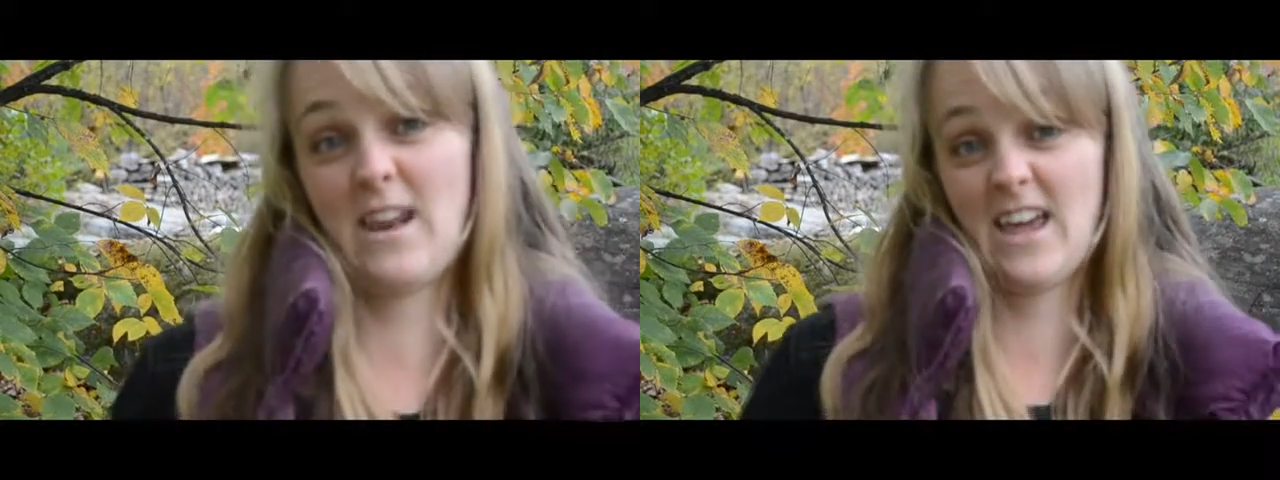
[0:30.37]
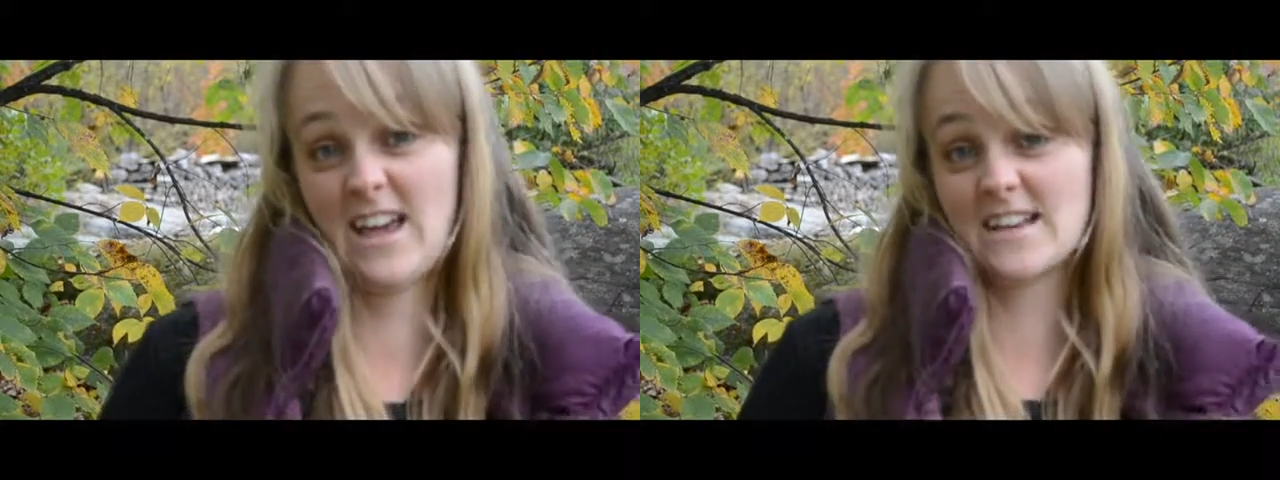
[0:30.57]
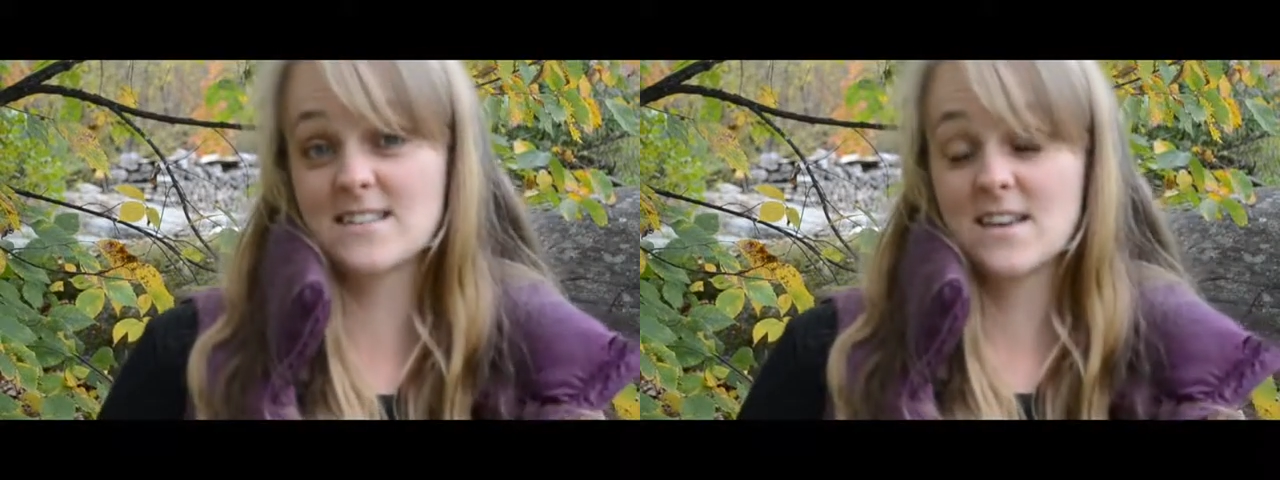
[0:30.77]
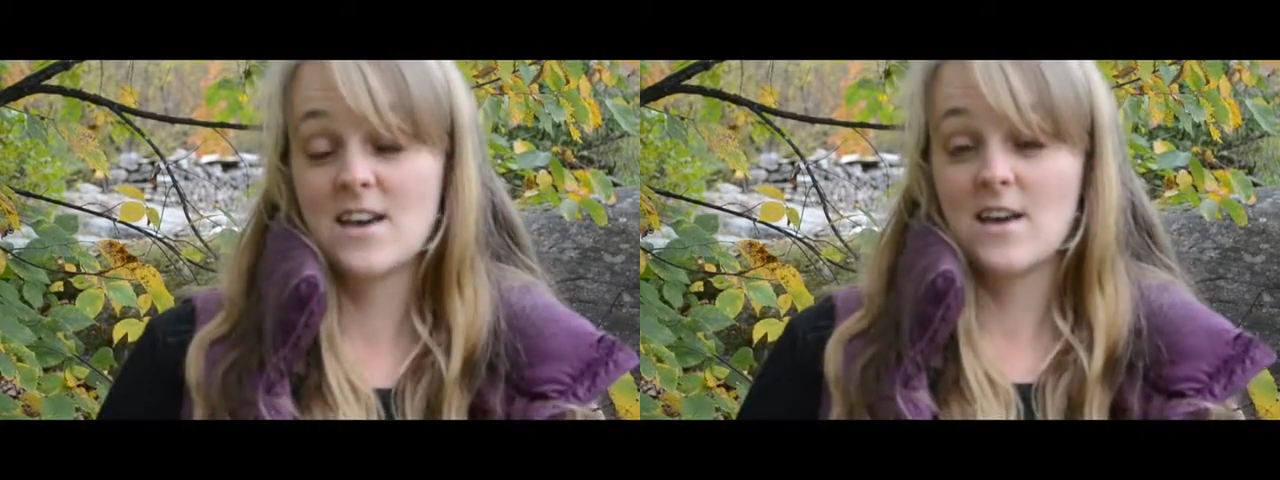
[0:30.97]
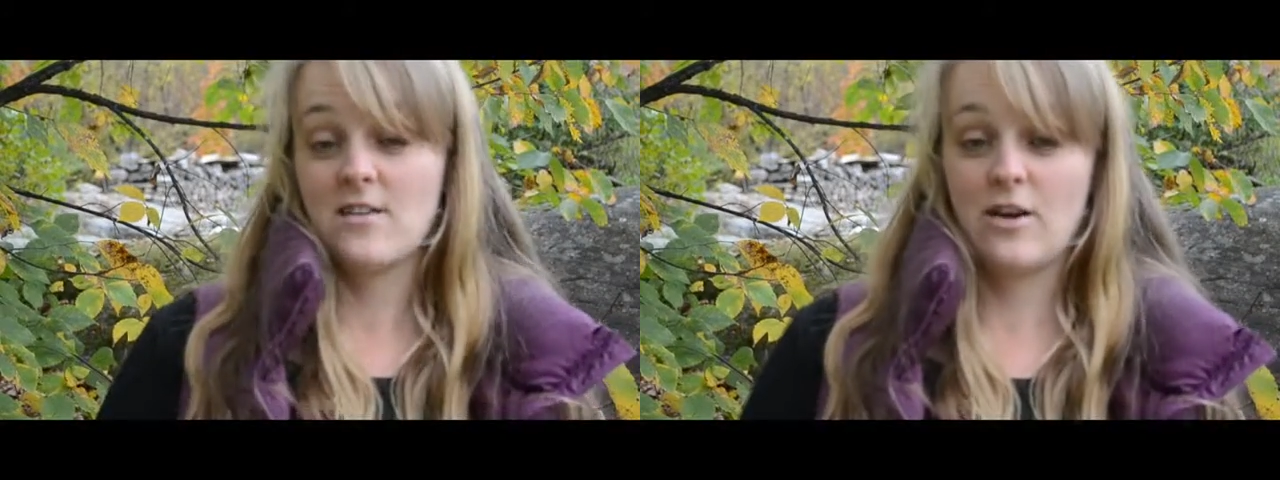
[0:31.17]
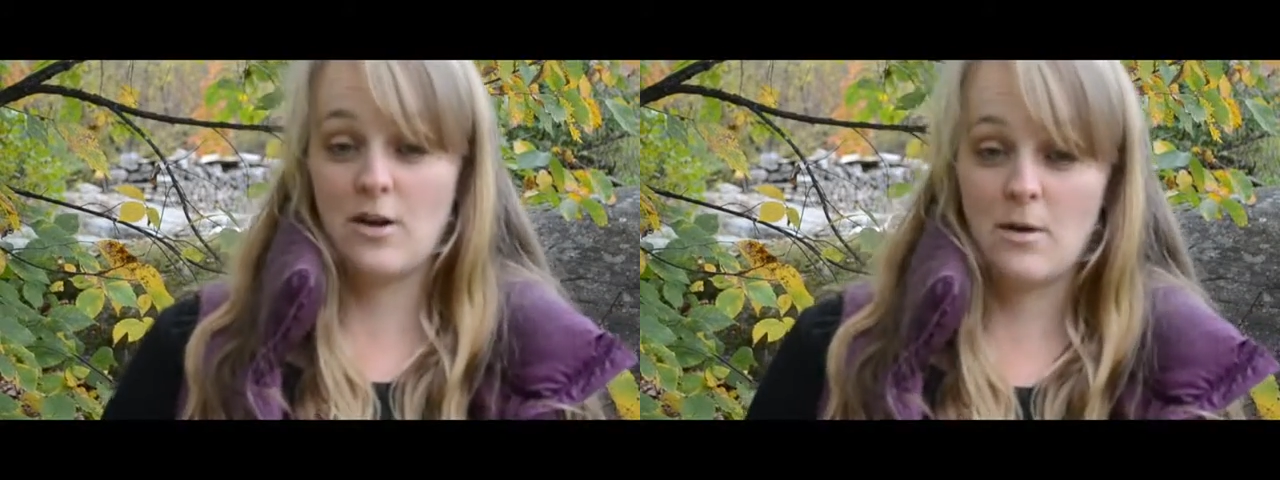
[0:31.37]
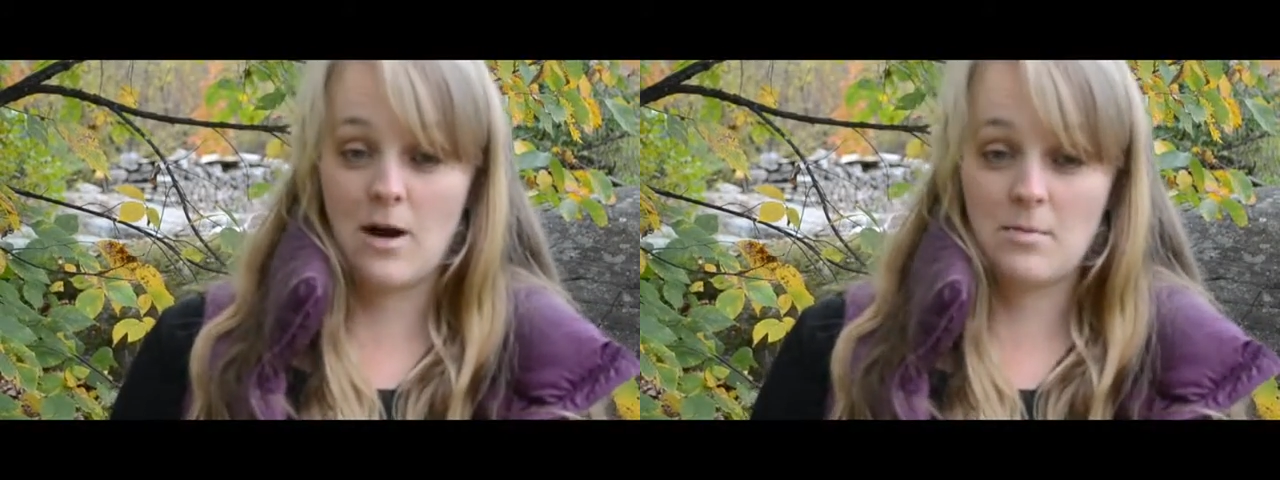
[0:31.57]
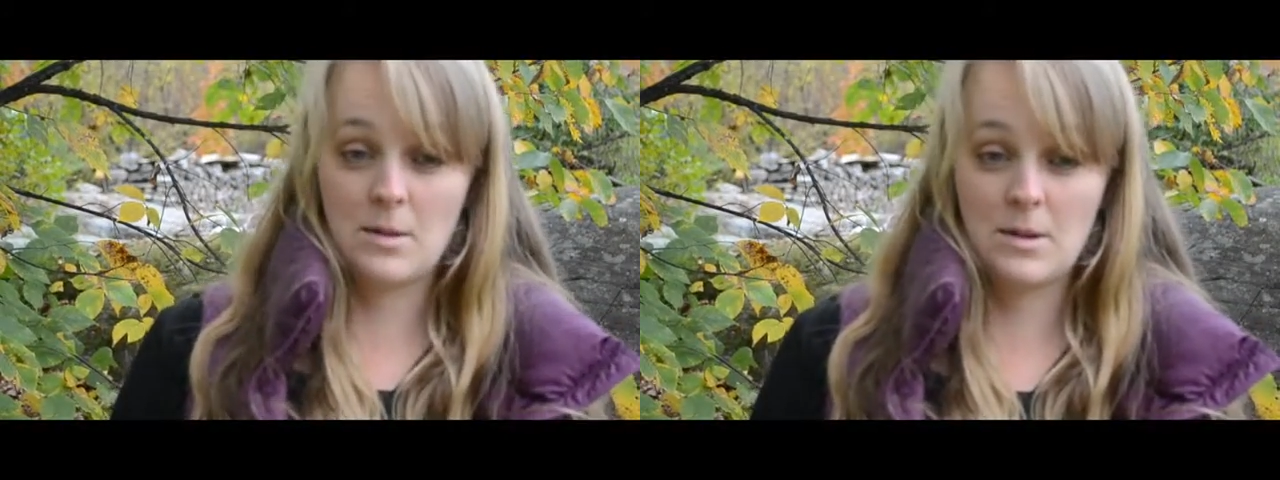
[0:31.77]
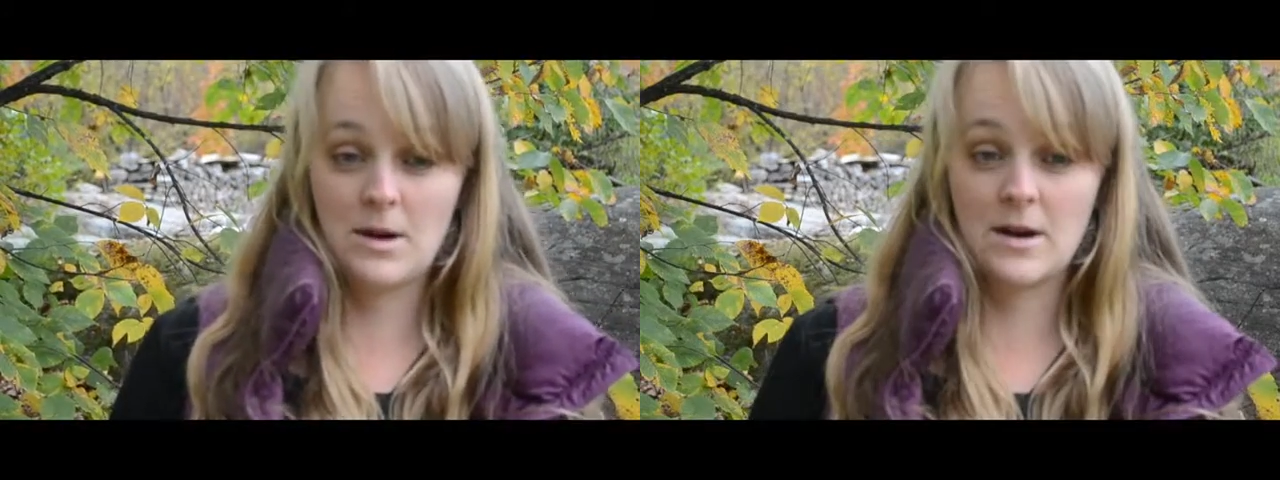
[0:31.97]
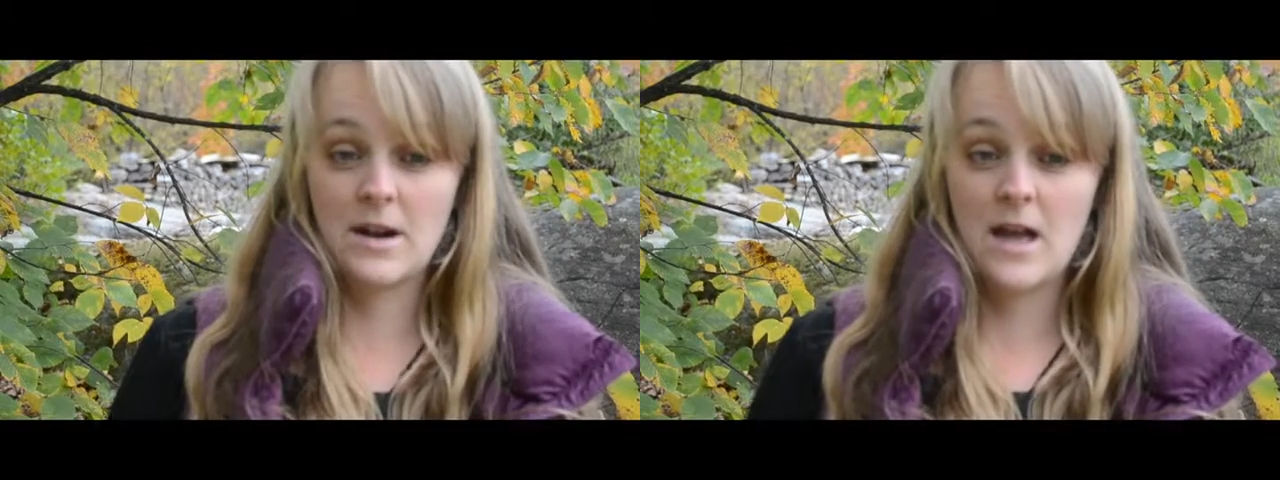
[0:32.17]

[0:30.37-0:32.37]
I guess, very popular.